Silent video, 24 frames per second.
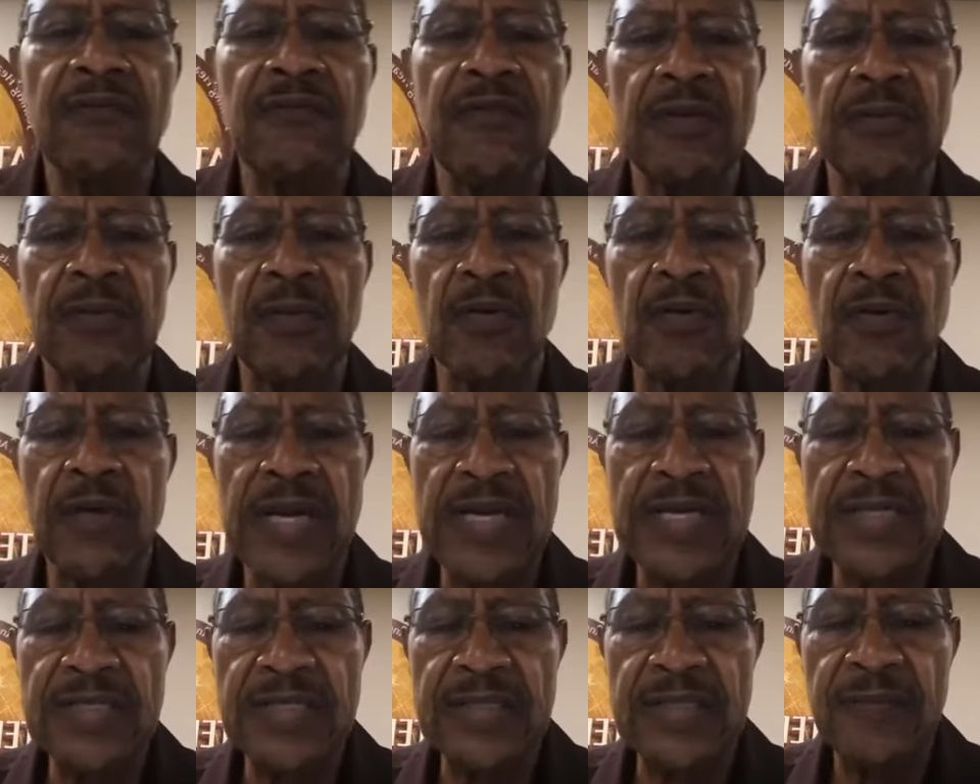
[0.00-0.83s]
from
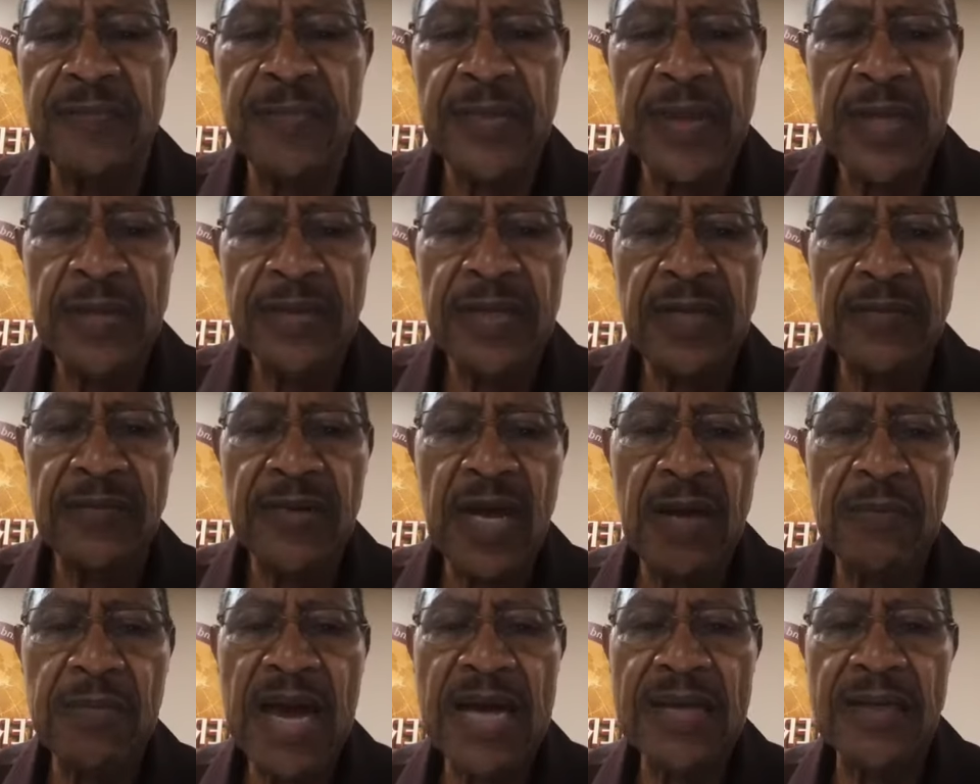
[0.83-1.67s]
grace. They
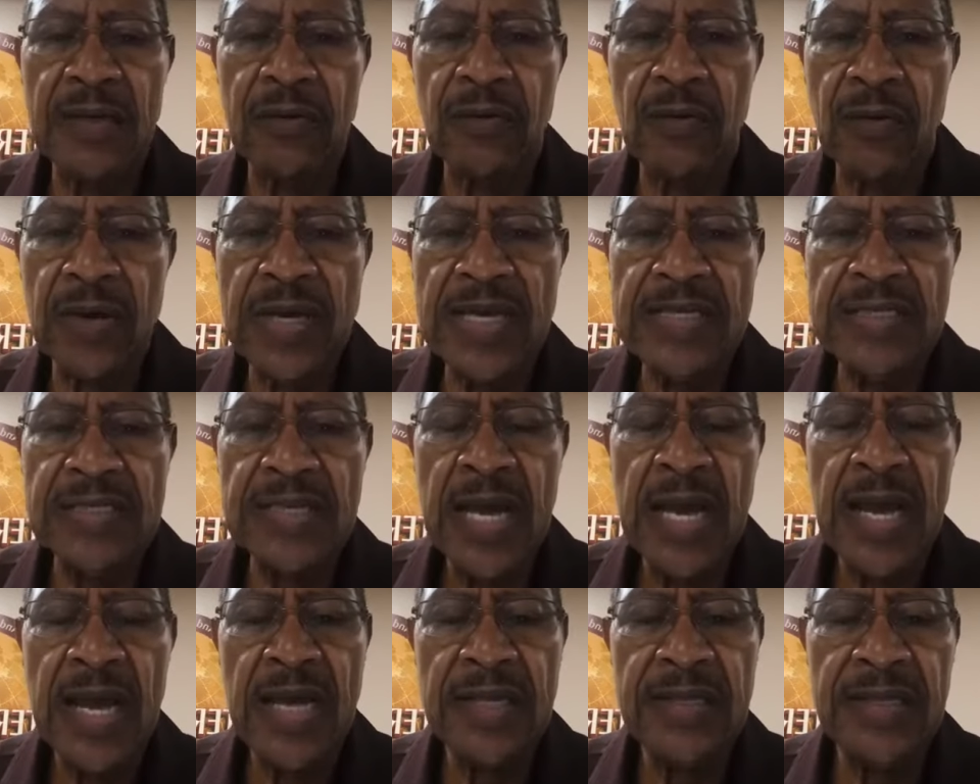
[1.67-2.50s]
come out of grace,
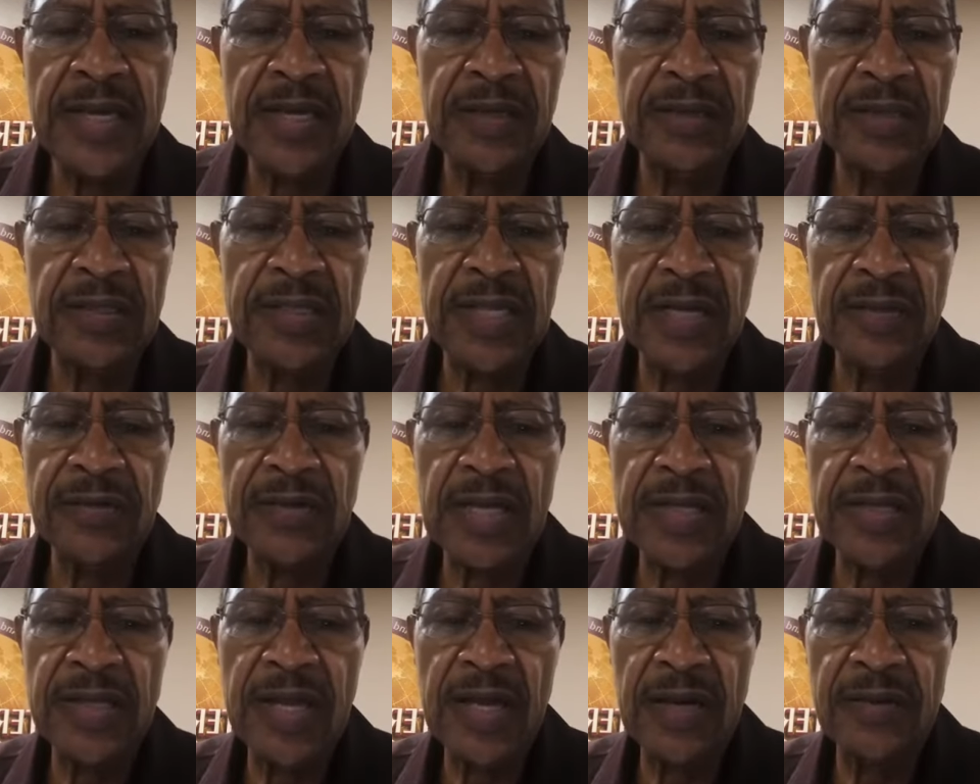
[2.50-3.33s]
and they
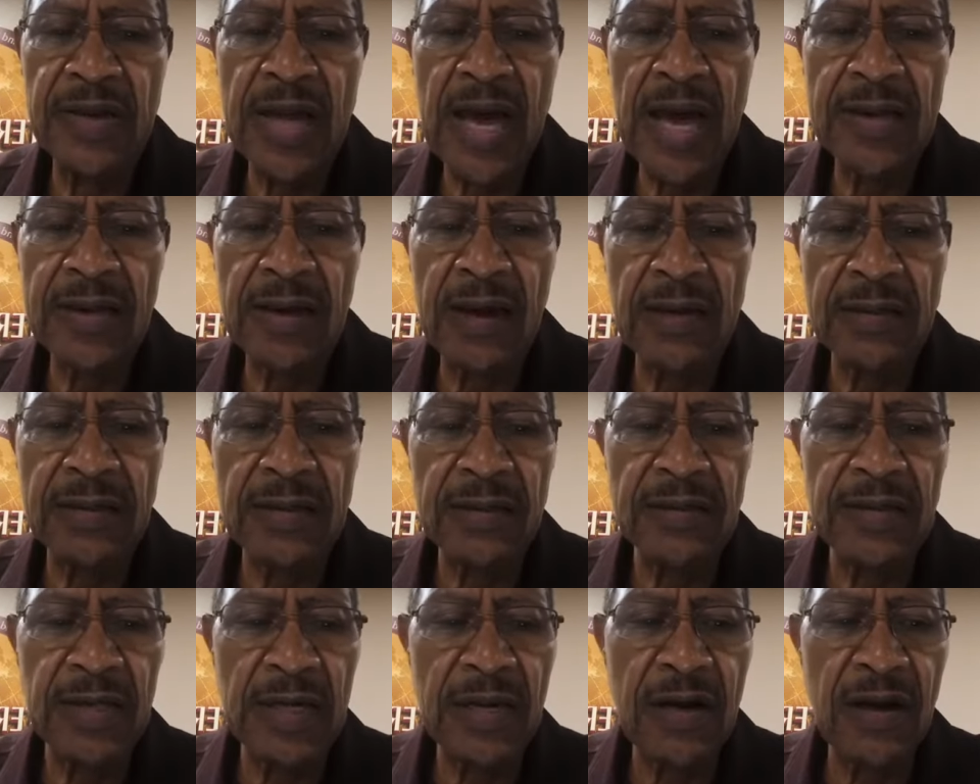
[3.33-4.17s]
are not under
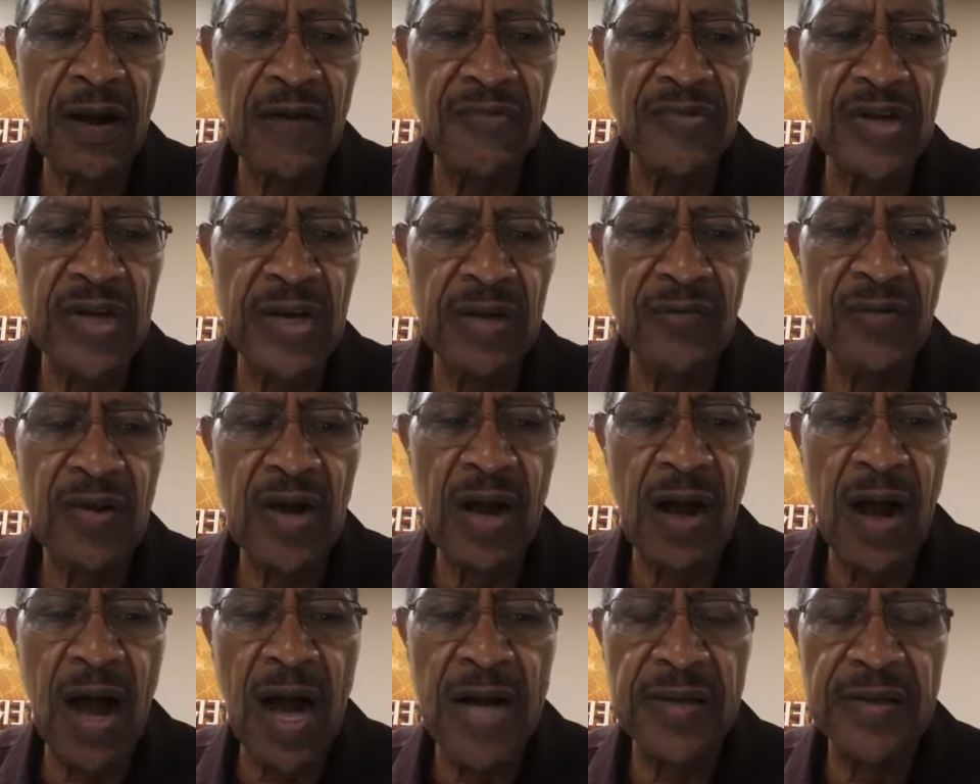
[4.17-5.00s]
the covering of
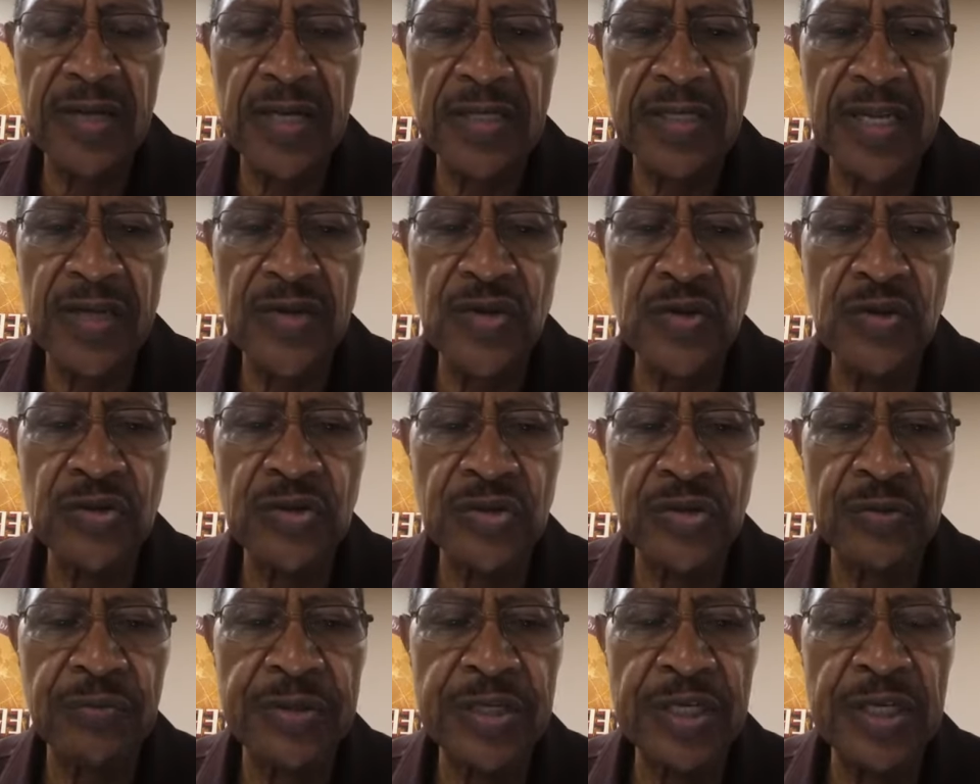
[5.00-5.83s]
God that they used
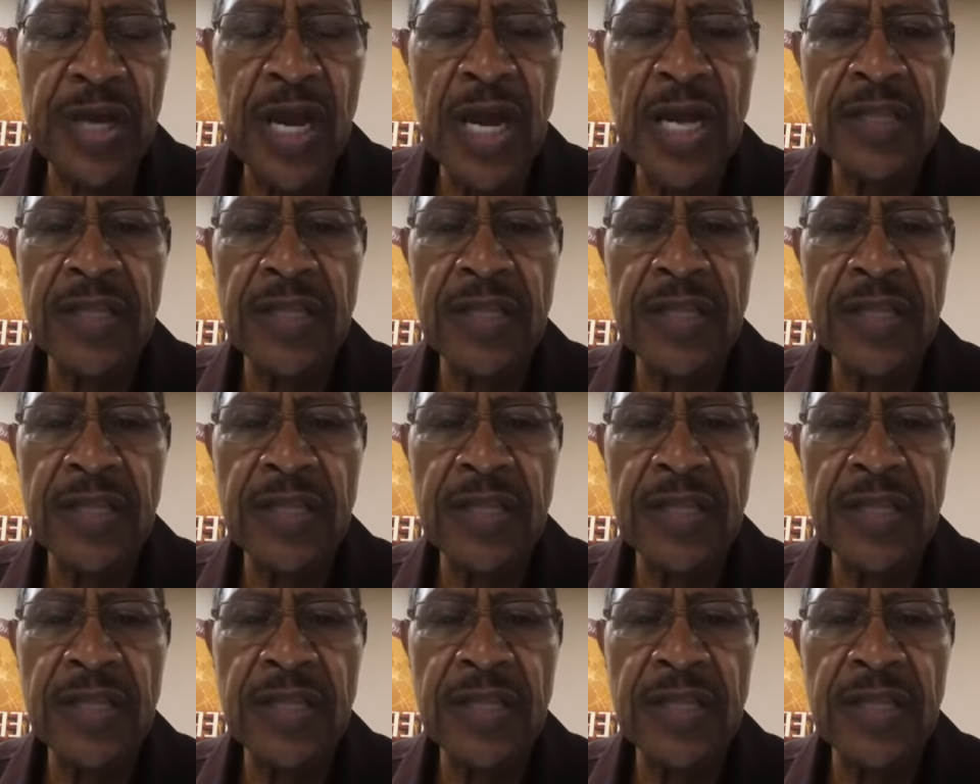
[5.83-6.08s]
to be.